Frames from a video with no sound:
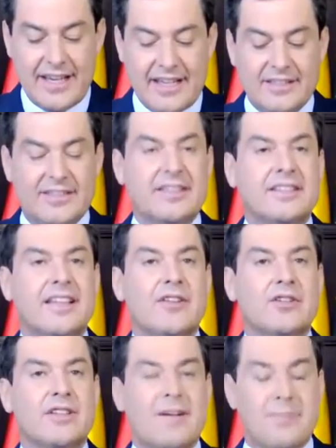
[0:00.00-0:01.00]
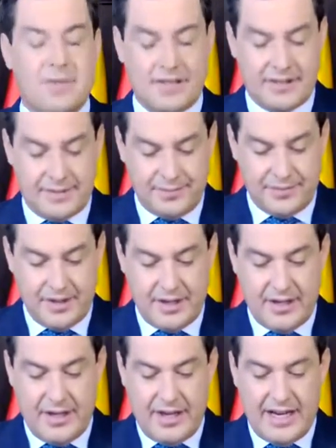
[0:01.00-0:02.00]
underscores
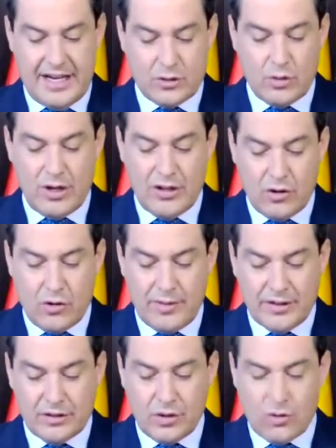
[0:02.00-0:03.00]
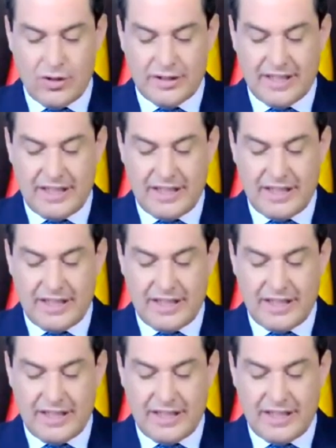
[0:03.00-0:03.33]
how important local